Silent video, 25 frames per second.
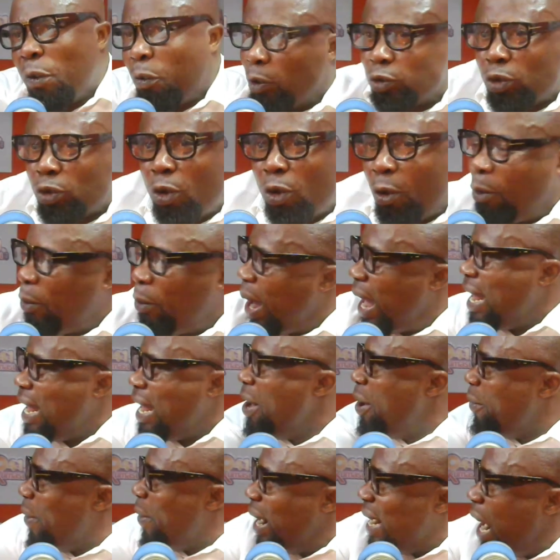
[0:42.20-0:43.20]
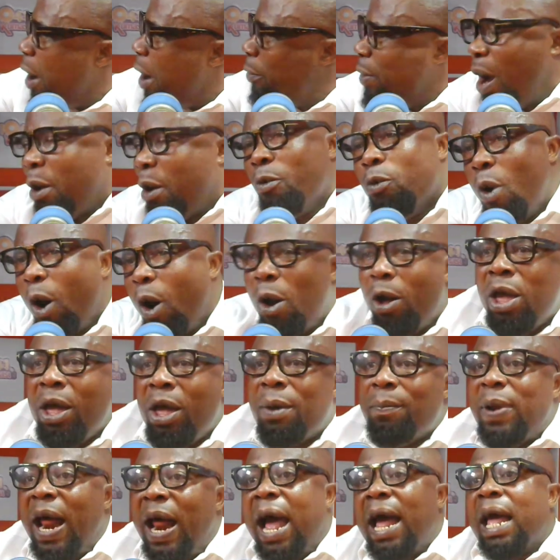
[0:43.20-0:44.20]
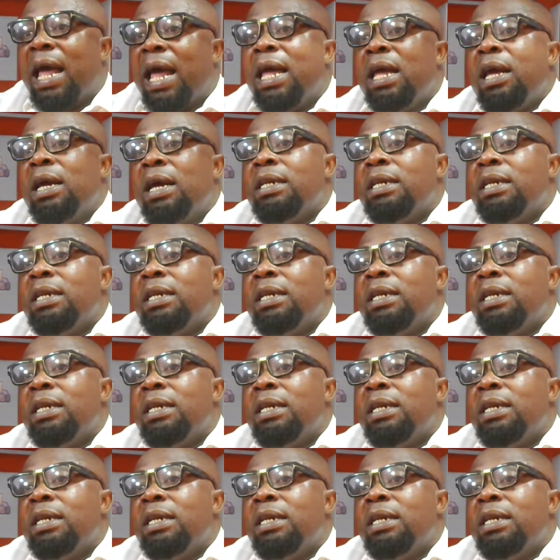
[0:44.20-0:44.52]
Kotoko. When I read war, bra.